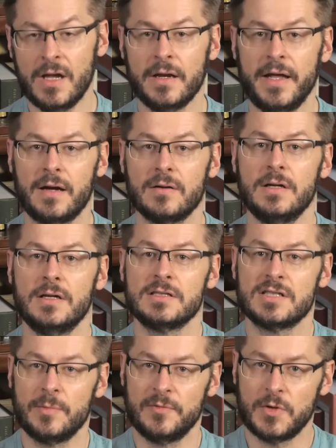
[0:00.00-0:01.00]
Now,
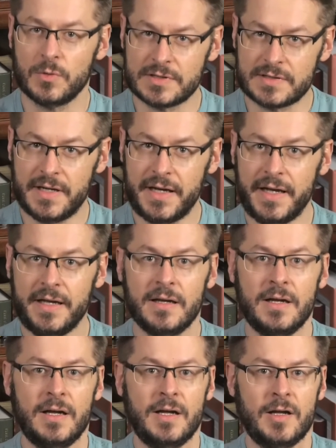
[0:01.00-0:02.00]
some of you will say,
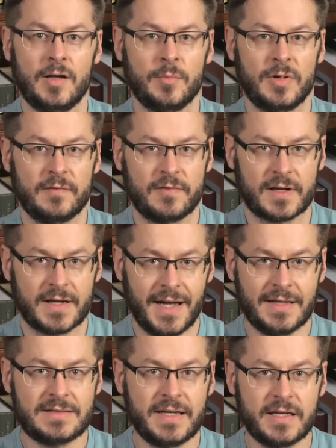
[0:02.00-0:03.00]
but if the
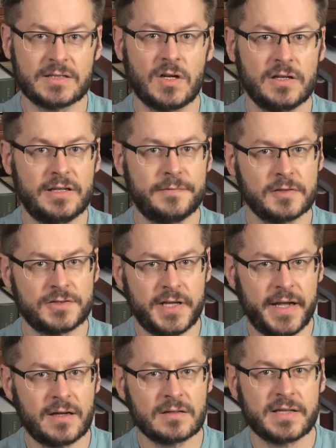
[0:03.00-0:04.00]
content is on different
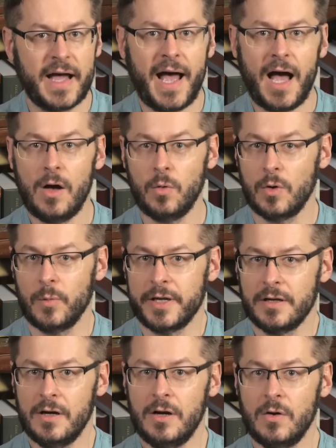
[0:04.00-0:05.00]
channels, how will we
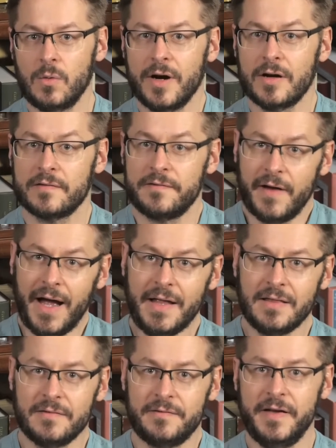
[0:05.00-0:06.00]
know where to
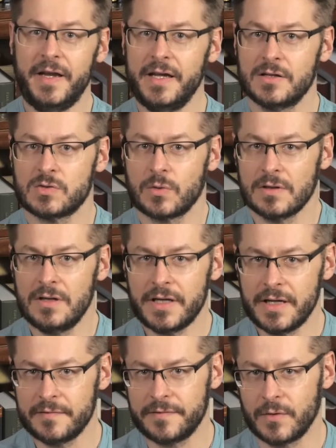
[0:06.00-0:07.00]
find the videos we're
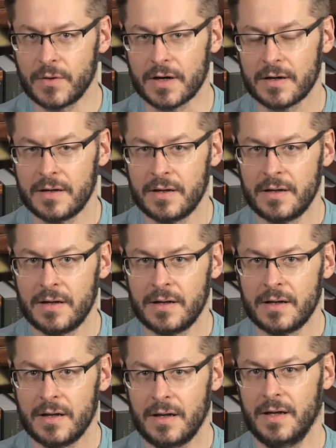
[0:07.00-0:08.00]
looking for?
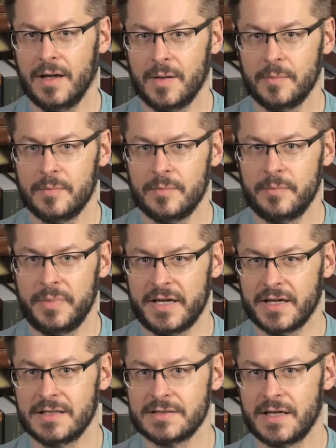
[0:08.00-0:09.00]

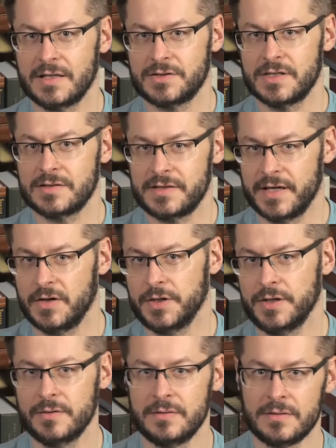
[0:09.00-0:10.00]
Because I'll just tell
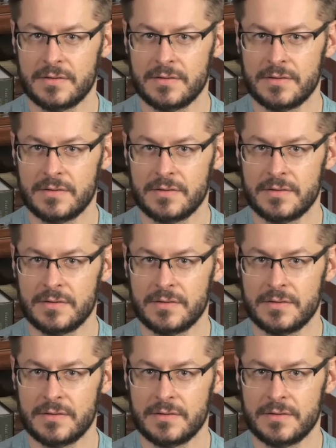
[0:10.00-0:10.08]
you.